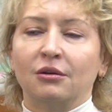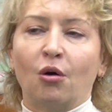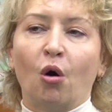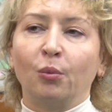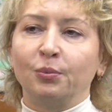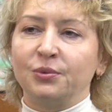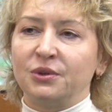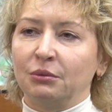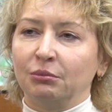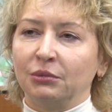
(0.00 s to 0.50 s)

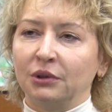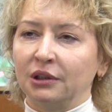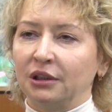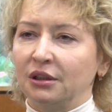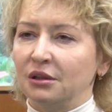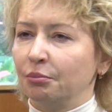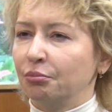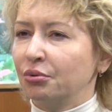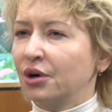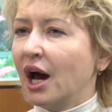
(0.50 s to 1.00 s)
optimal
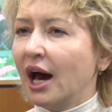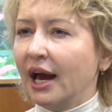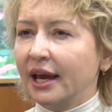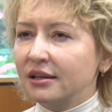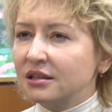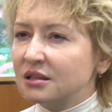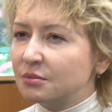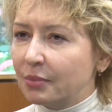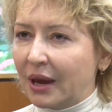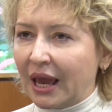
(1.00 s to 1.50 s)
in the
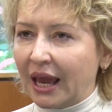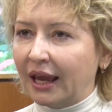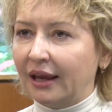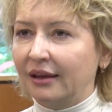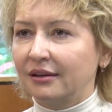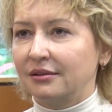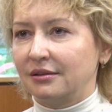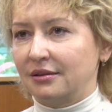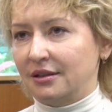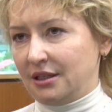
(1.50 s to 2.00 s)
price
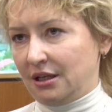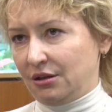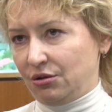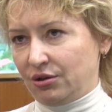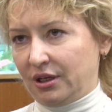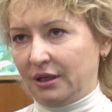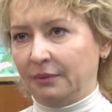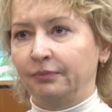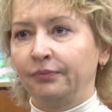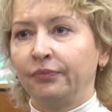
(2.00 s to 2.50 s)
paid,
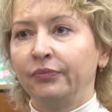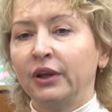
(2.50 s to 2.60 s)
etc.